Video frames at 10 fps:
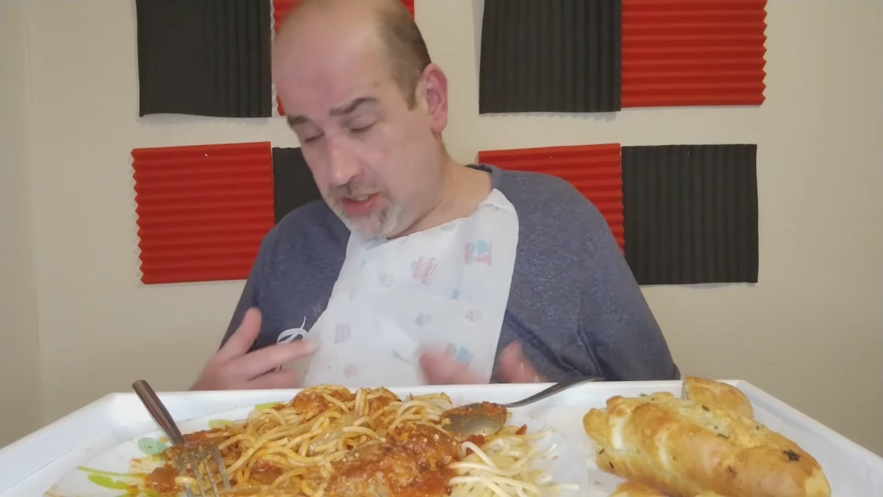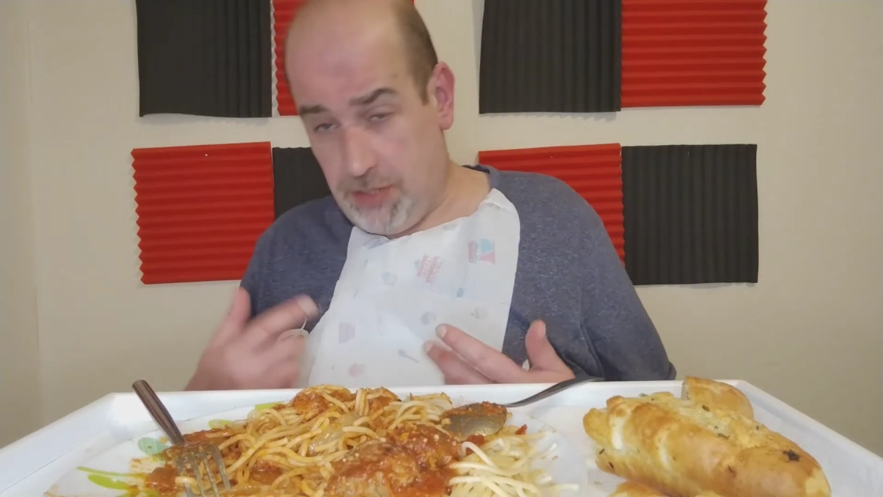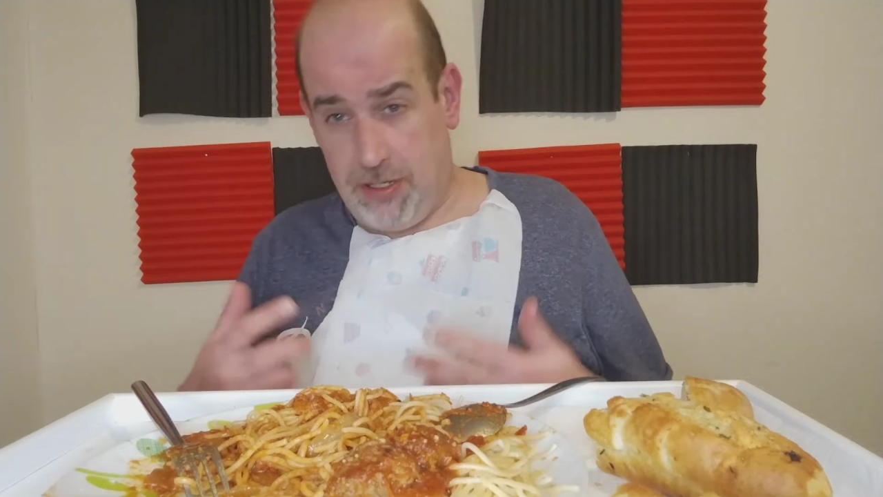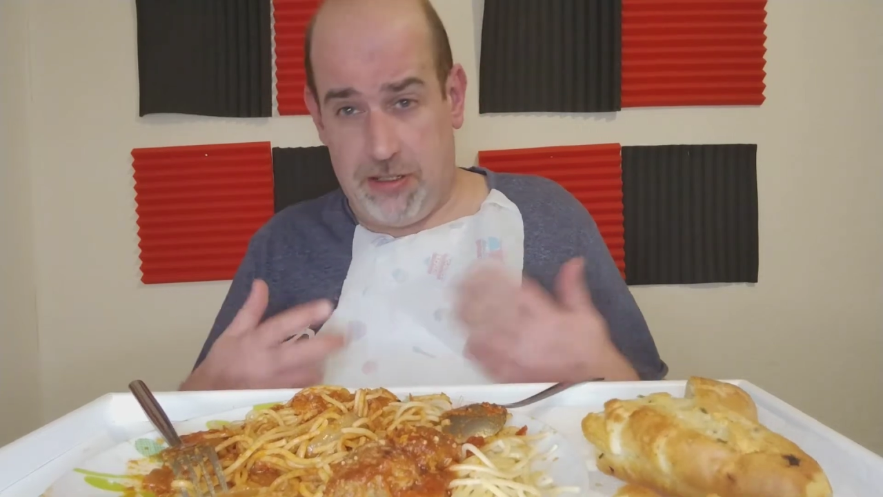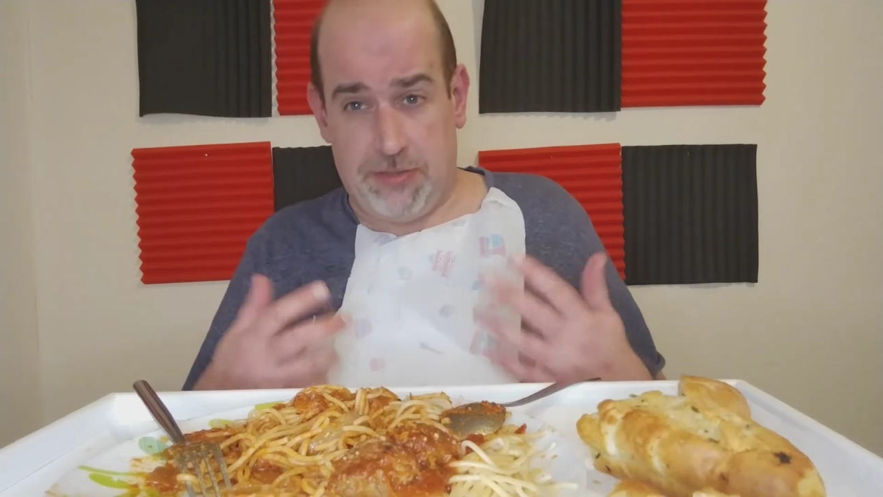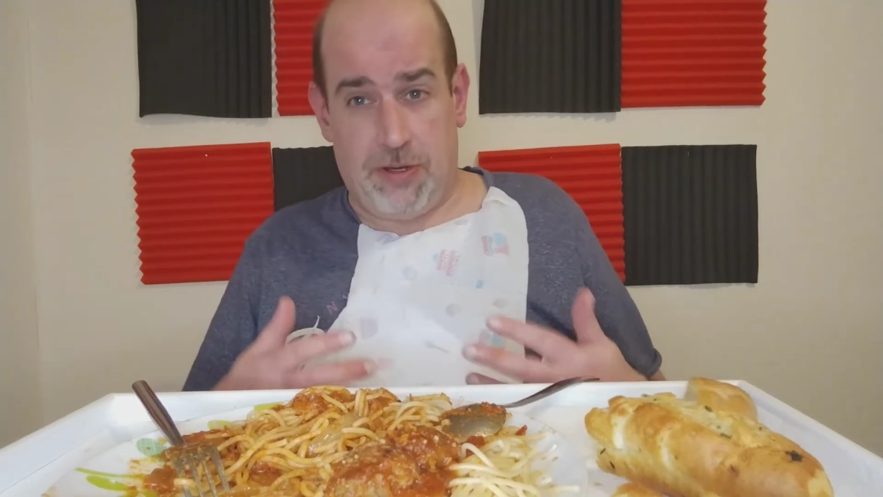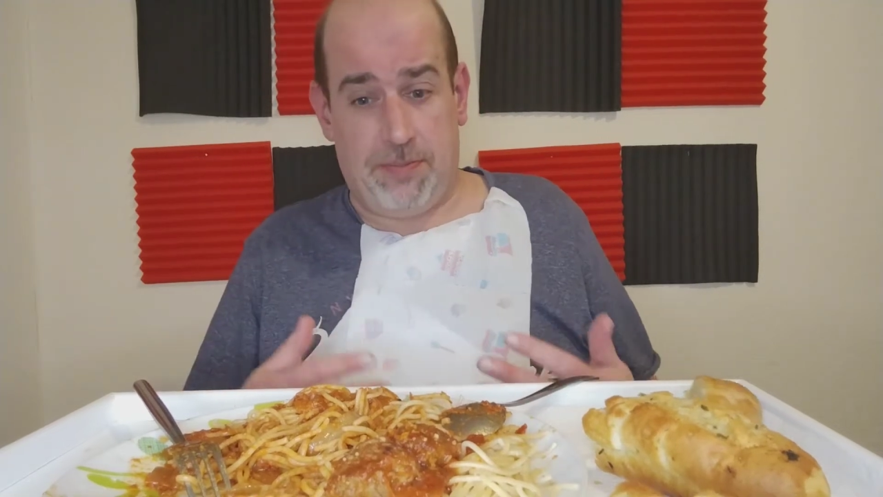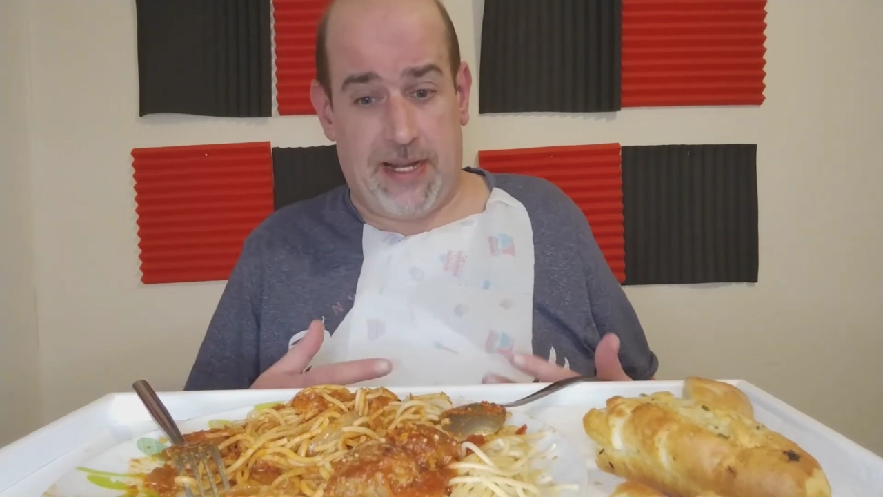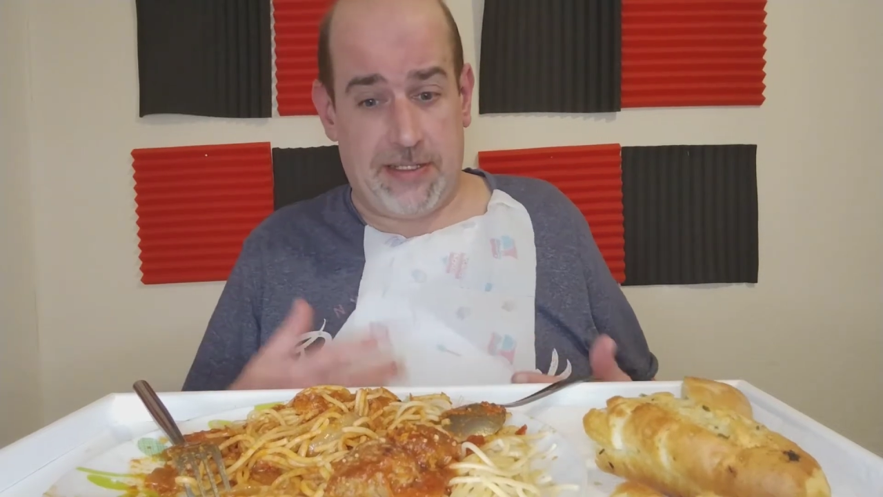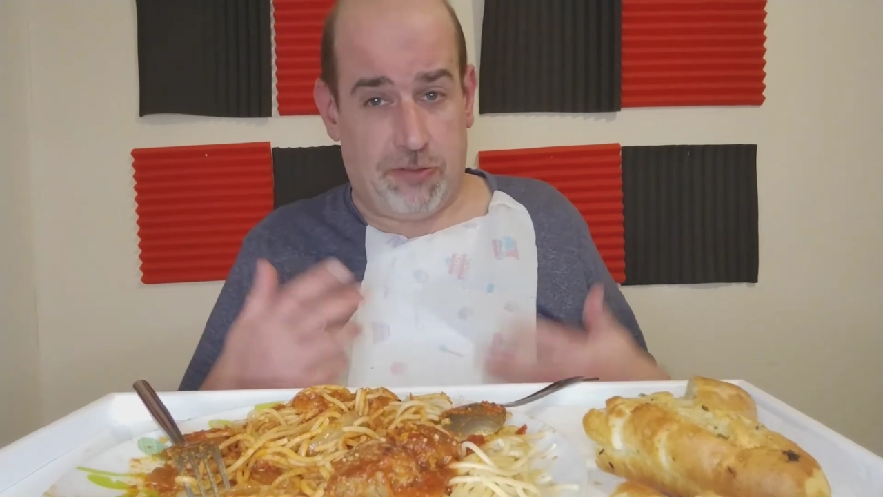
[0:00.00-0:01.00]
to be honest, my
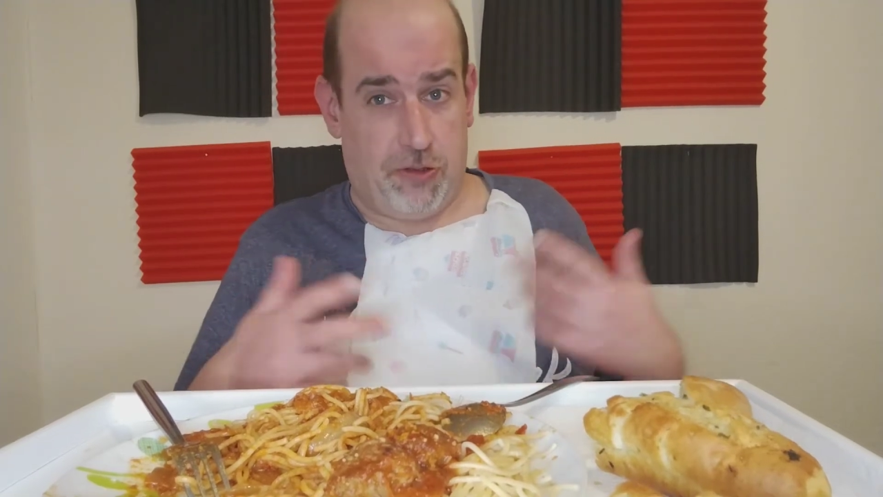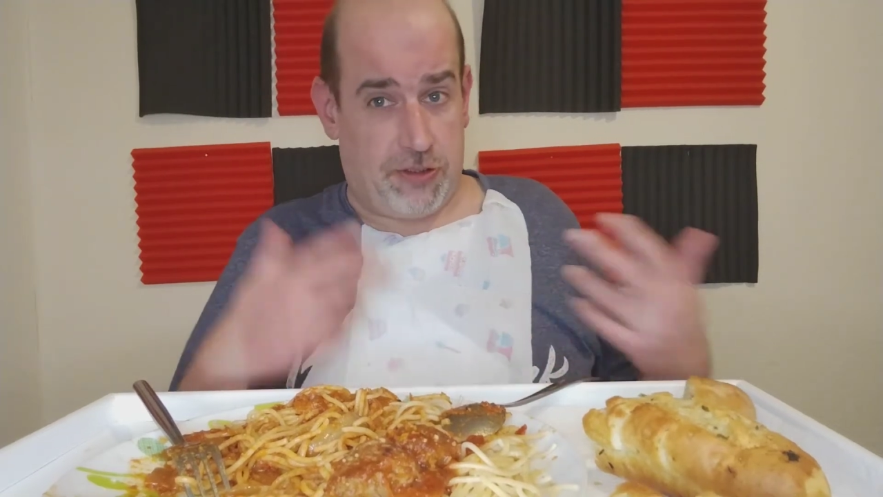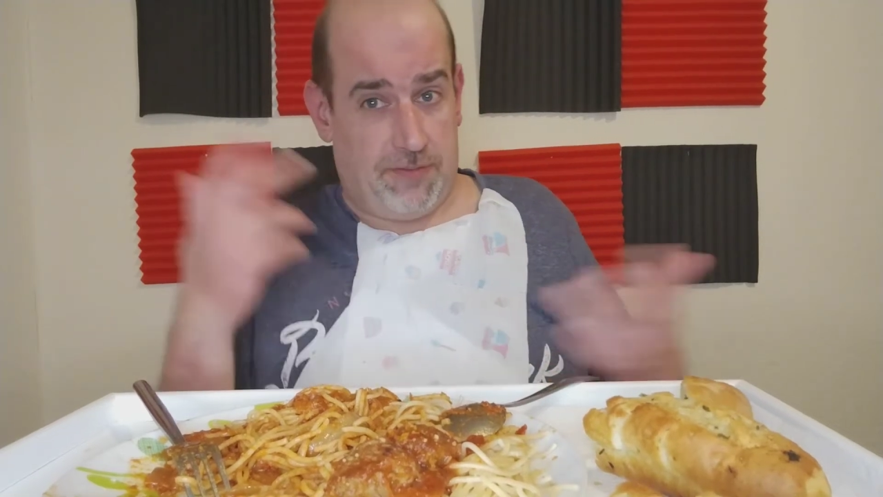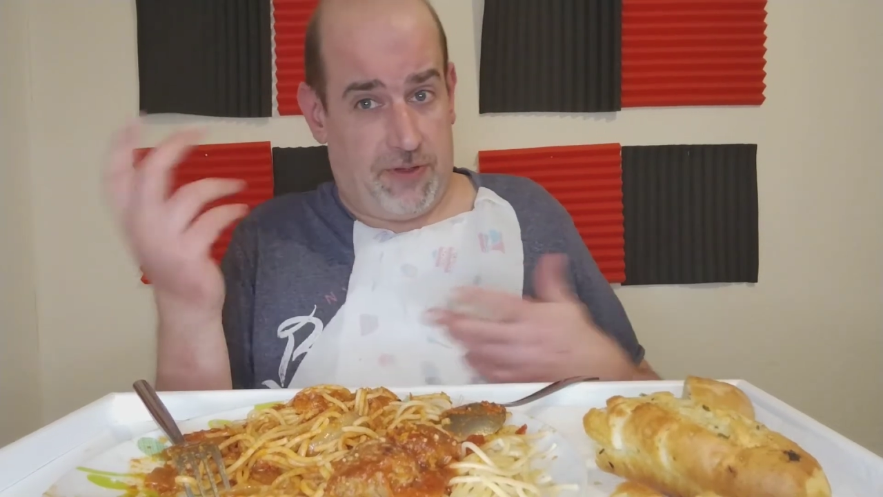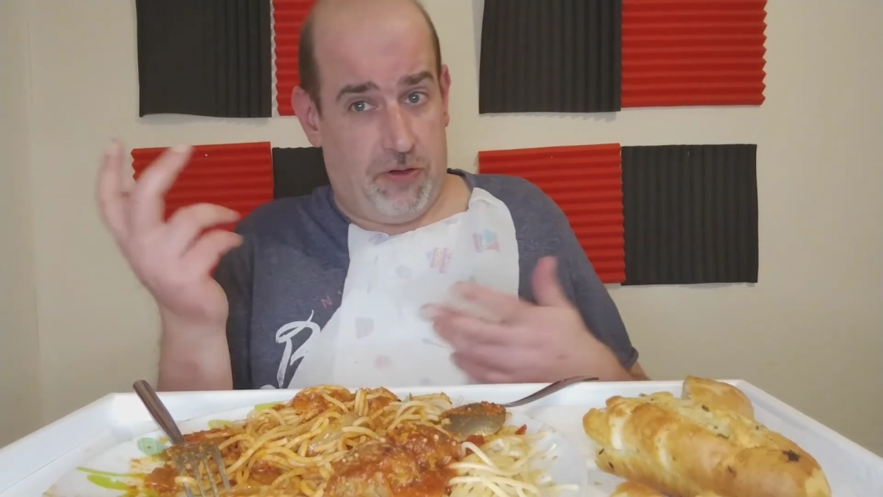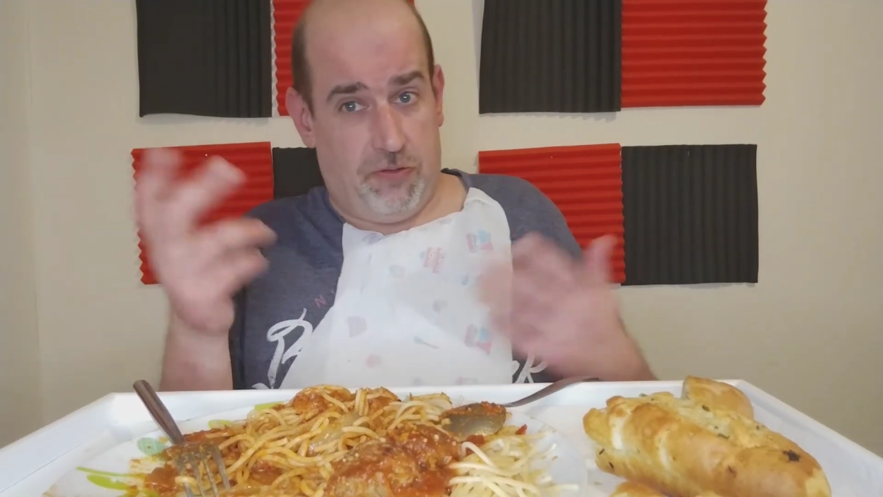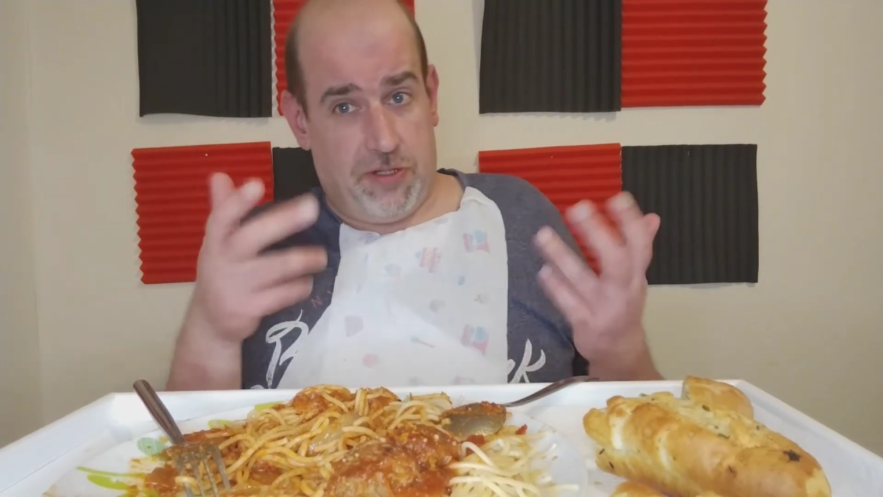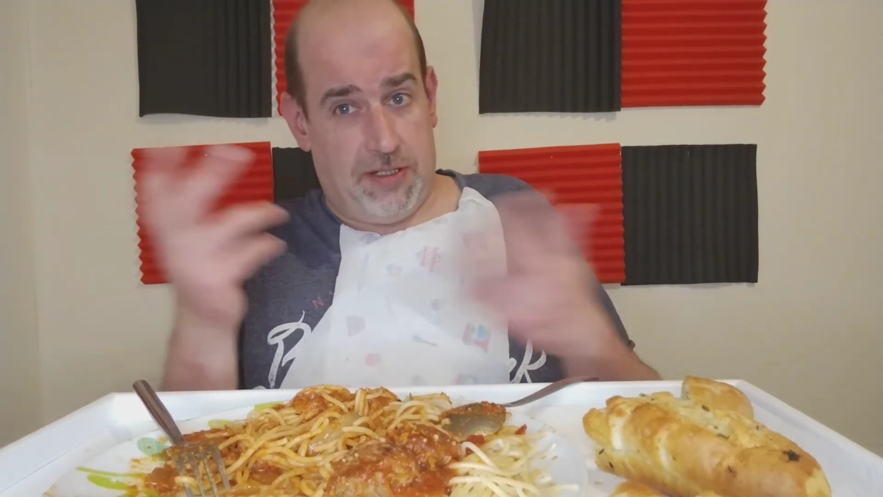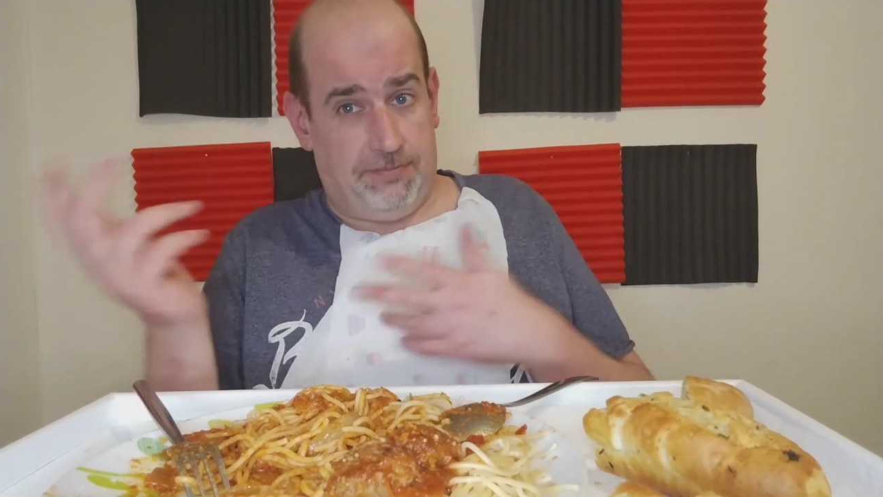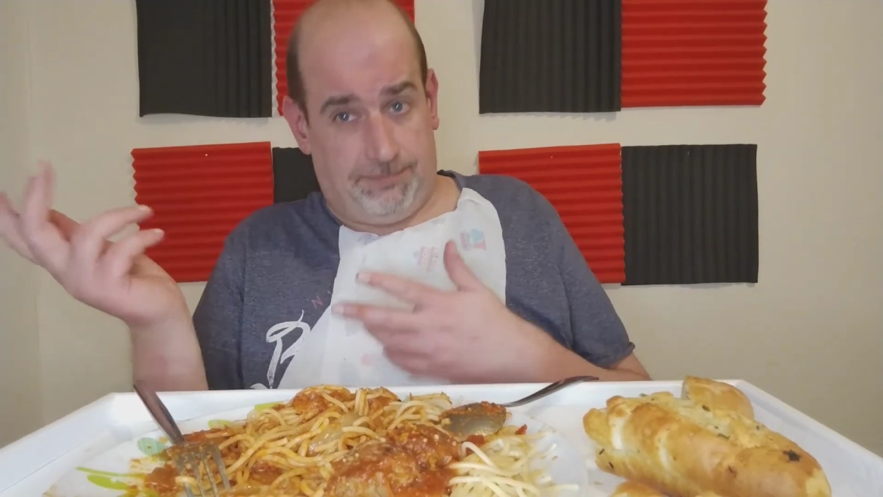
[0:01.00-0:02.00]
plan to watch the
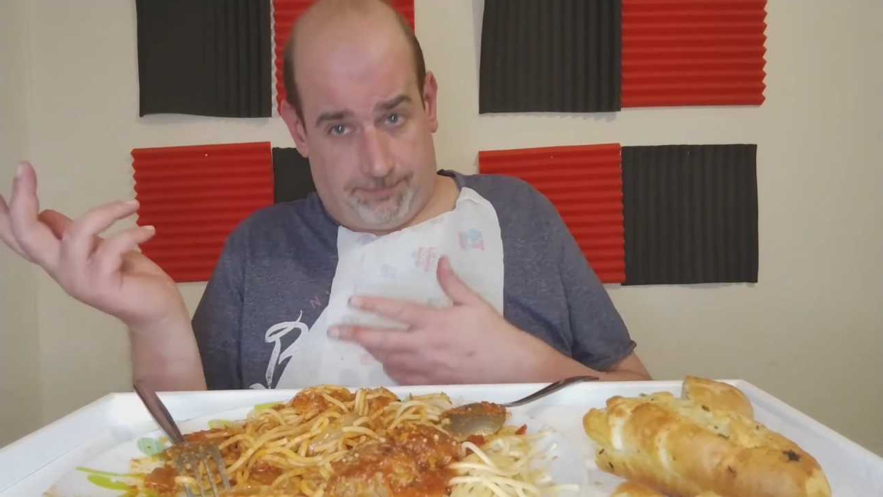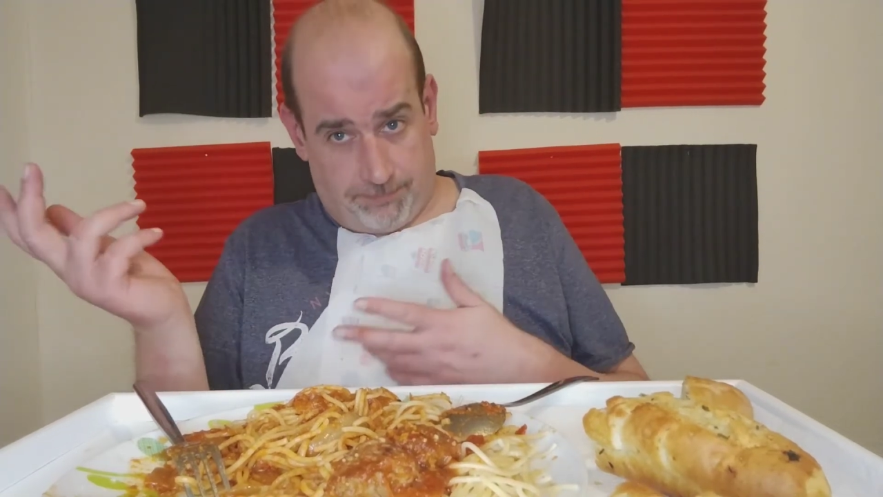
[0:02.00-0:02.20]
funeral and